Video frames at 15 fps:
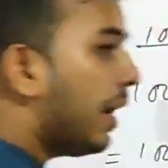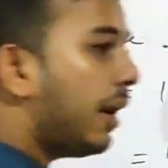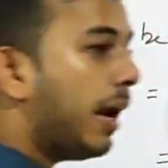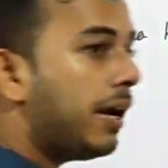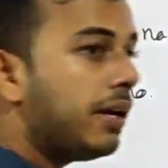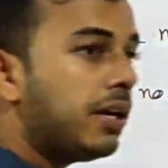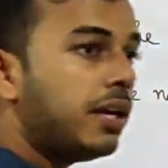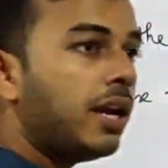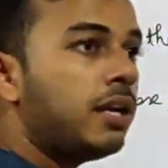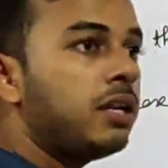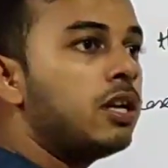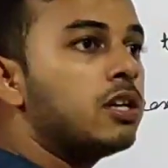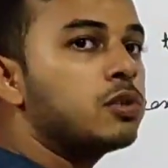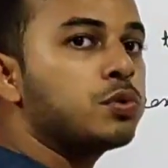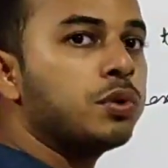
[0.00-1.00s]
99.
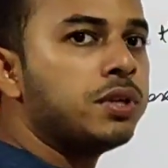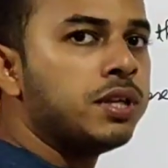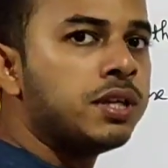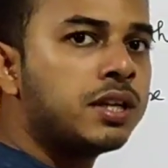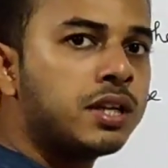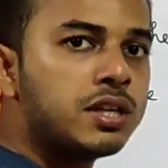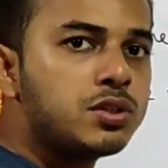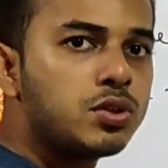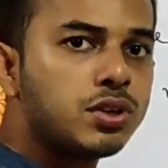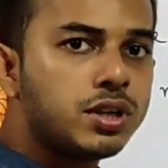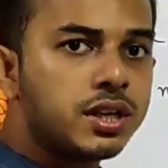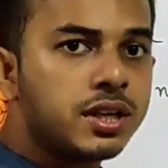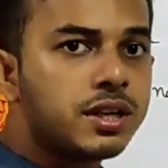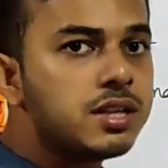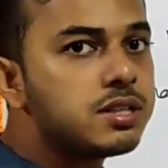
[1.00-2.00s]
So it increased or
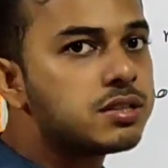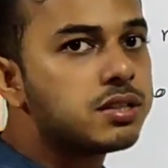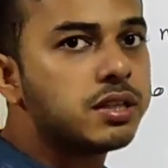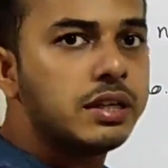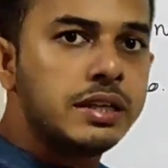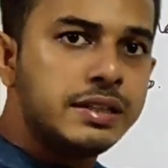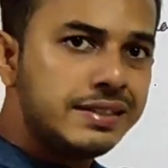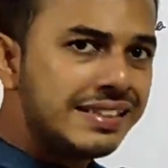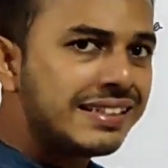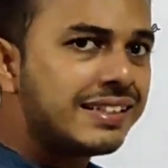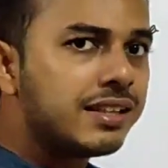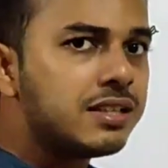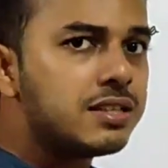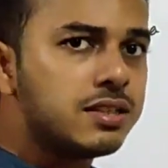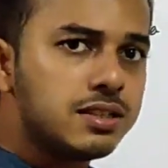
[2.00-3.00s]
decreased? It
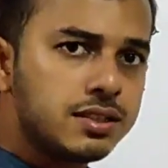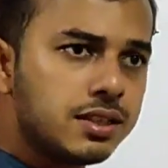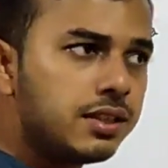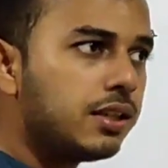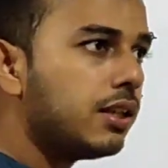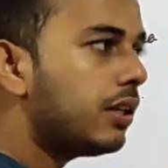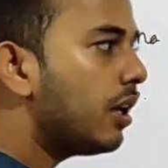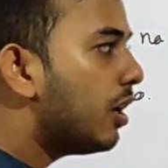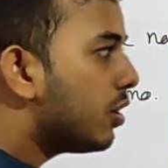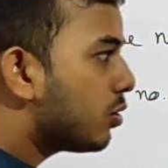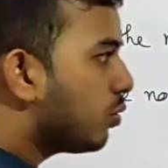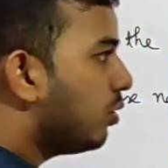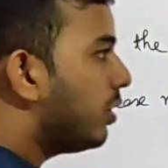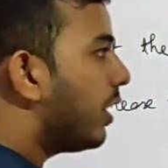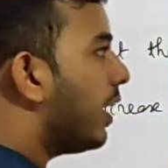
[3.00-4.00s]
decreased, isn't it?
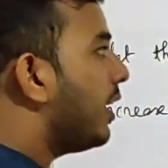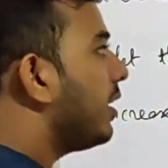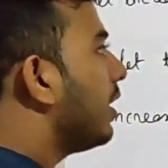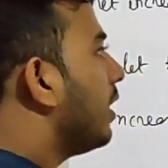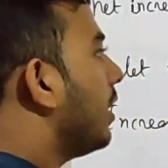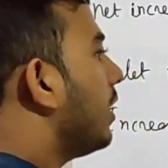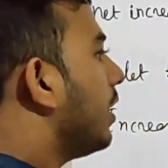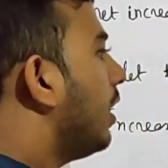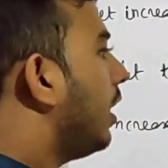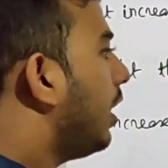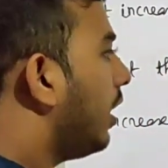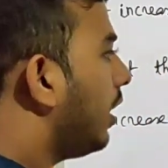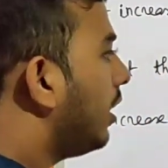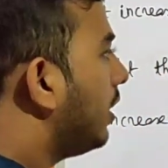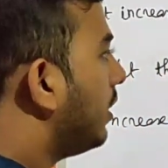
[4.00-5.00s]
So we write
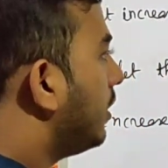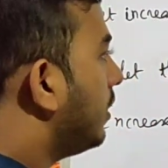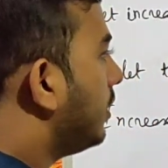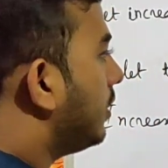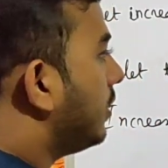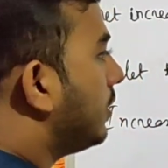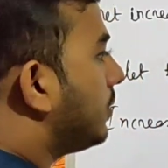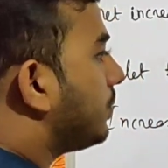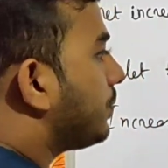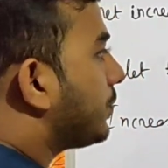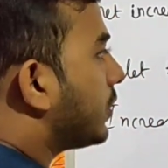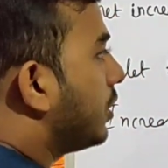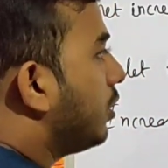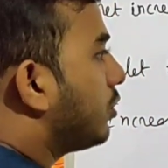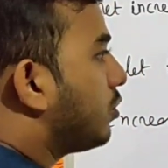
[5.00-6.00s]
so
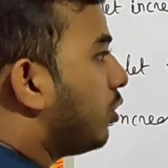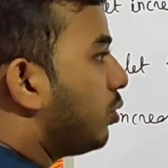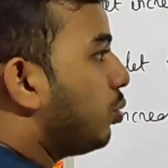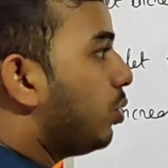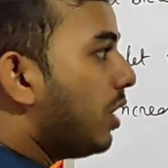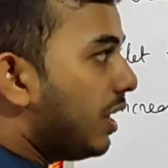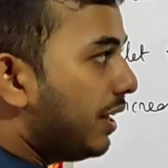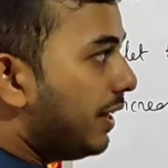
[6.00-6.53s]
total